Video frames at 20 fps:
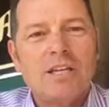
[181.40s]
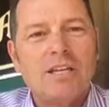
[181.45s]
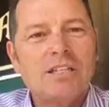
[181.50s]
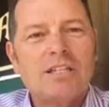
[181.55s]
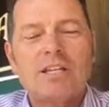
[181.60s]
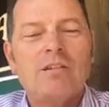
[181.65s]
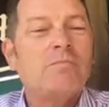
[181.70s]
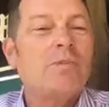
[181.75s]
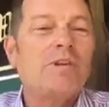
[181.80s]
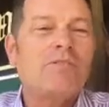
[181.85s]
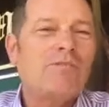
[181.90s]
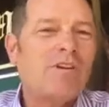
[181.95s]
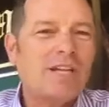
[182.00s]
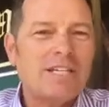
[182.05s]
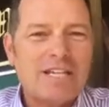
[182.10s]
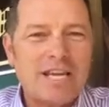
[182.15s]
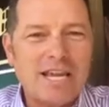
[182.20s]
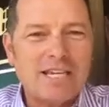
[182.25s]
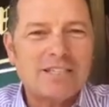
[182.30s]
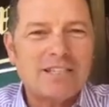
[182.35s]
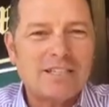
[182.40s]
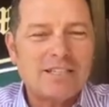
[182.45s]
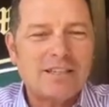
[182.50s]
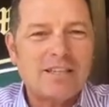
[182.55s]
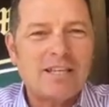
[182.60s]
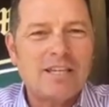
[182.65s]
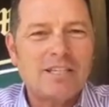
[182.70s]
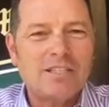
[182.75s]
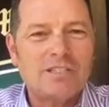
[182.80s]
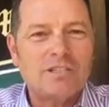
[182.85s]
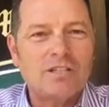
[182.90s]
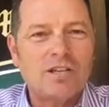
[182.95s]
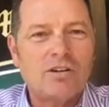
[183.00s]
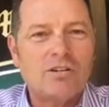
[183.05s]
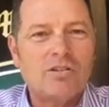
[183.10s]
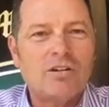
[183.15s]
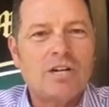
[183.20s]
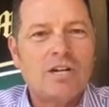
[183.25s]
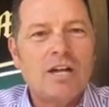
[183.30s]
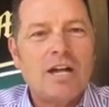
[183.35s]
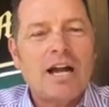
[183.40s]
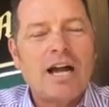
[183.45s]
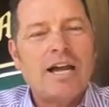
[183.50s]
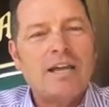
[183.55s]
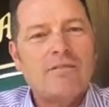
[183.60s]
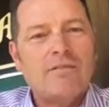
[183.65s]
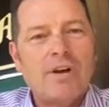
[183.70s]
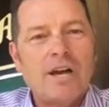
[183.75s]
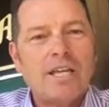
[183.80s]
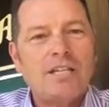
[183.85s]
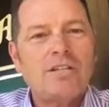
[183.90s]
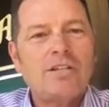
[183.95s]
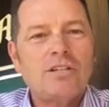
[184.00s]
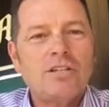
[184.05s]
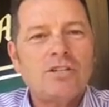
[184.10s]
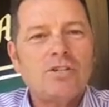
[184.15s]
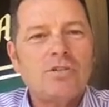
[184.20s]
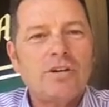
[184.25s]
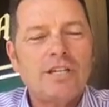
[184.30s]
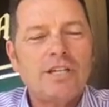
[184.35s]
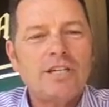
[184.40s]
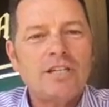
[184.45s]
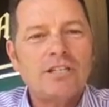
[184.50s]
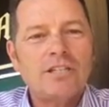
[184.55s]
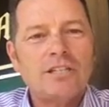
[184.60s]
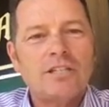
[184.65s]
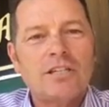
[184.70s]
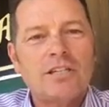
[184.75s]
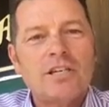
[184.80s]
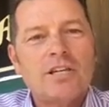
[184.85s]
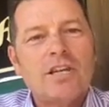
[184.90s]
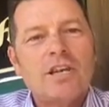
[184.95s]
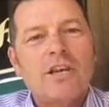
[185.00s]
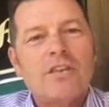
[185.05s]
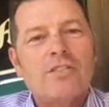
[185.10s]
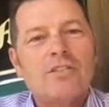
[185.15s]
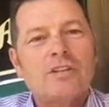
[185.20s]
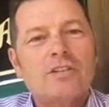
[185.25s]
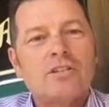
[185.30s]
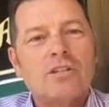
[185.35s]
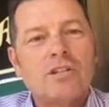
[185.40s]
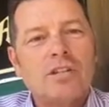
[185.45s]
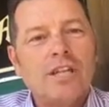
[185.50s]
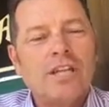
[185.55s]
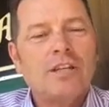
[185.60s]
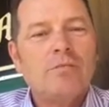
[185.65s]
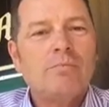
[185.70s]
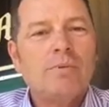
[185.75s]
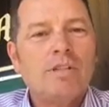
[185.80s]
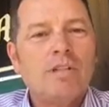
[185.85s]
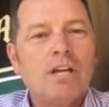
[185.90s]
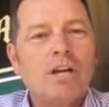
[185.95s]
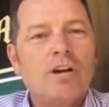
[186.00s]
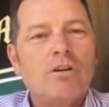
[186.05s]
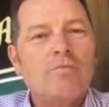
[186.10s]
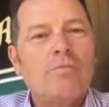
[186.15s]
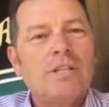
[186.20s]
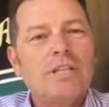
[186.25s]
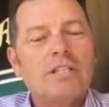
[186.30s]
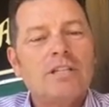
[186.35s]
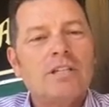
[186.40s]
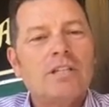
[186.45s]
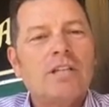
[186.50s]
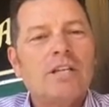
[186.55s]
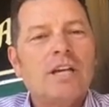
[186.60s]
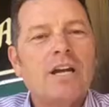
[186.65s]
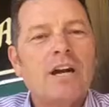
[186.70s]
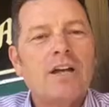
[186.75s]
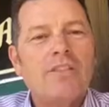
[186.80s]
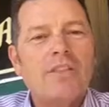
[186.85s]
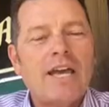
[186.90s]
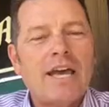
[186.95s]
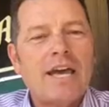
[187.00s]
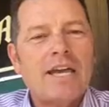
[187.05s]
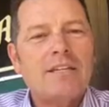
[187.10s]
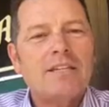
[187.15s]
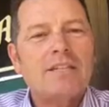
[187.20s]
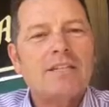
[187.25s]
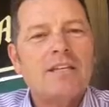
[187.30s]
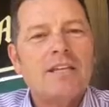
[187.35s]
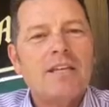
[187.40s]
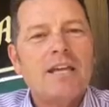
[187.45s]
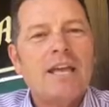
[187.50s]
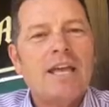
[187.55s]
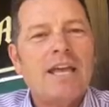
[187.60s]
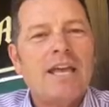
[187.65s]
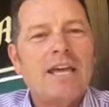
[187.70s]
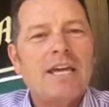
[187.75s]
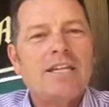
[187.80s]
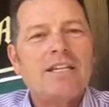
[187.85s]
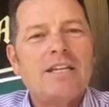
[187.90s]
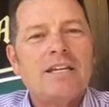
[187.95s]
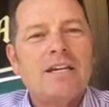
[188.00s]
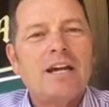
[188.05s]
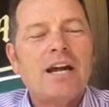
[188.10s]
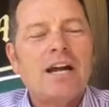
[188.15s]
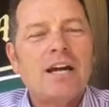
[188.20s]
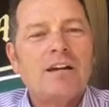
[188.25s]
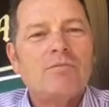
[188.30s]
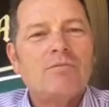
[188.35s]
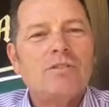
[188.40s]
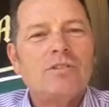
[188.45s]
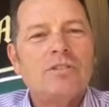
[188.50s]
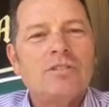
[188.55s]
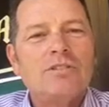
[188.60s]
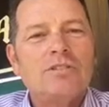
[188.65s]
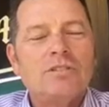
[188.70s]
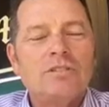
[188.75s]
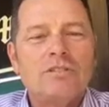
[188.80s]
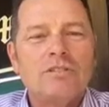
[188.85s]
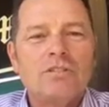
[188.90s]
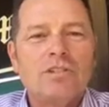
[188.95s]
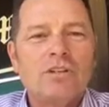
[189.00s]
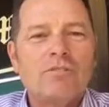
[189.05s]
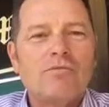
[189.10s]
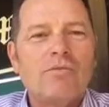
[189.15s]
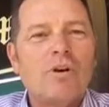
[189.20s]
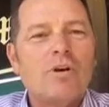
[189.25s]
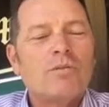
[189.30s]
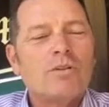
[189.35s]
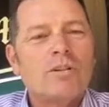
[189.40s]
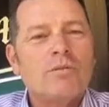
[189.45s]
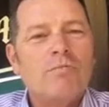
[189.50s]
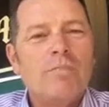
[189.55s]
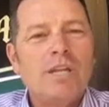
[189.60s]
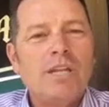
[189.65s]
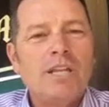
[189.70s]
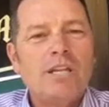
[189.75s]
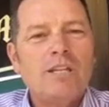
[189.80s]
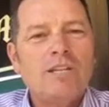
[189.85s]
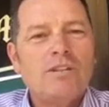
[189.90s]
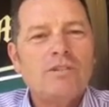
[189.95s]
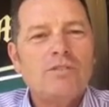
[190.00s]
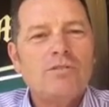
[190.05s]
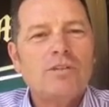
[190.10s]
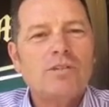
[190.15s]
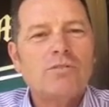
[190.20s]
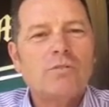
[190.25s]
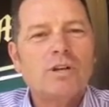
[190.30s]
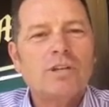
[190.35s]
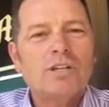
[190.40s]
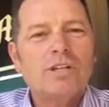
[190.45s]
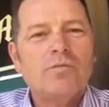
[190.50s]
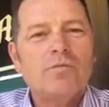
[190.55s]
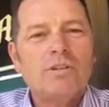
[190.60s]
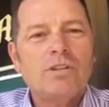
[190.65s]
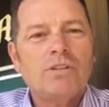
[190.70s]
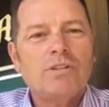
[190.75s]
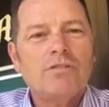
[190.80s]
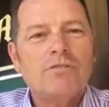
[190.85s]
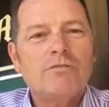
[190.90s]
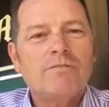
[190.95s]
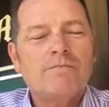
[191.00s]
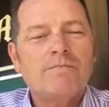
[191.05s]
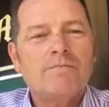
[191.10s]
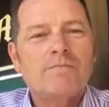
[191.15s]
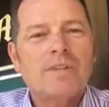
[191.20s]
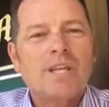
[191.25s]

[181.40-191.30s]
it's going to be a fantastic thing. So I invite you to join us. There's a link below. Please click on that. And I will look forward to meeting you and working with you.